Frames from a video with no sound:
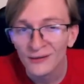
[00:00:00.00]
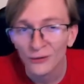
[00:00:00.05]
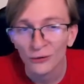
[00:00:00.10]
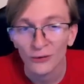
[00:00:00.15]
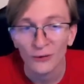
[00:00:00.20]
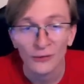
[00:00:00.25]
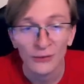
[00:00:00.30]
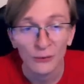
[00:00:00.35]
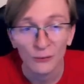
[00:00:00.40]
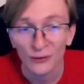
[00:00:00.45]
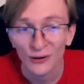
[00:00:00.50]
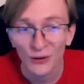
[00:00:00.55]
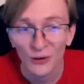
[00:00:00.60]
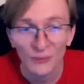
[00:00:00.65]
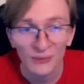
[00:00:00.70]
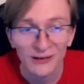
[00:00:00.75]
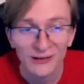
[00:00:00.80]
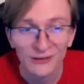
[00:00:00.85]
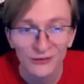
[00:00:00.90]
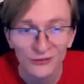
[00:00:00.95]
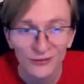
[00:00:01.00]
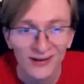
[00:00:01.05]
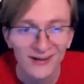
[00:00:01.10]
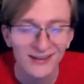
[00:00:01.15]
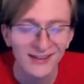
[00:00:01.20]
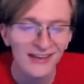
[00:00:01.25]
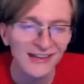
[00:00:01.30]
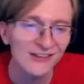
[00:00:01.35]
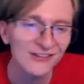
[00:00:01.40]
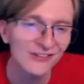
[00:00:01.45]
or they were probably hoping to try to
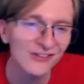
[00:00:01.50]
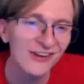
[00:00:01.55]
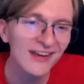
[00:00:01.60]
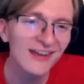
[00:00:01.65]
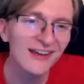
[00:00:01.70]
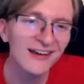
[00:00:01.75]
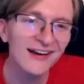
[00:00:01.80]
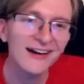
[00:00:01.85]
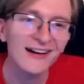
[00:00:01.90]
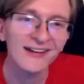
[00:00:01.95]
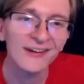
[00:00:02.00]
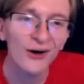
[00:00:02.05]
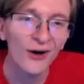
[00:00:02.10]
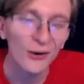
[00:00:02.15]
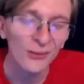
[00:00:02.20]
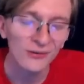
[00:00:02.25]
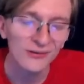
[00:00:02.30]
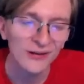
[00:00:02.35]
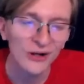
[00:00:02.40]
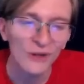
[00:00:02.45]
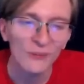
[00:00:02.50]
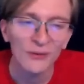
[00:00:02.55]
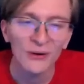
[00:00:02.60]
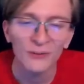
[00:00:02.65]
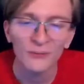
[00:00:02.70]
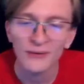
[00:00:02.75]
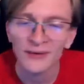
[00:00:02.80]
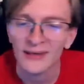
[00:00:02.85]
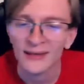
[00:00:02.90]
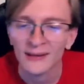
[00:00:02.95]
catch an Aqua Tail, but
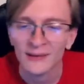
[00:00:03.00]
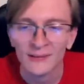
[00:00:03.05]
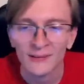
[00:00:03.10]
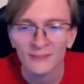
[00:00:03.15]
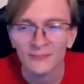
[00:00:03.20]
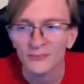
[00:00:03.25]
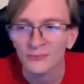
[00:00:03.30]
we